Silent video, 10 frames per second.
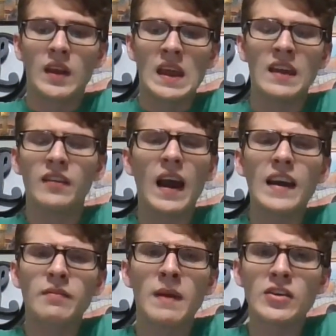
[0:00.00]
His
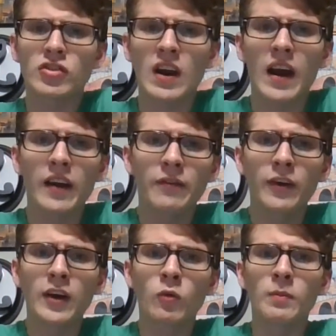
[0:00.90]
last major
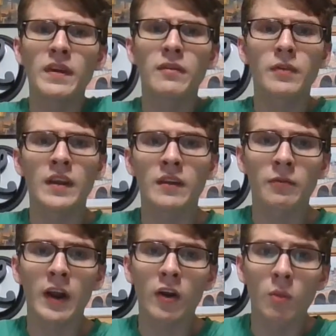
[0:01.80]
conflict would be in the
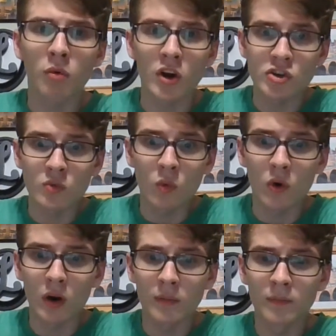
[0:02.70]
Franco-Prussian
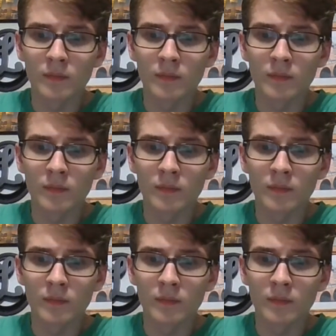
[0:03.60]
War.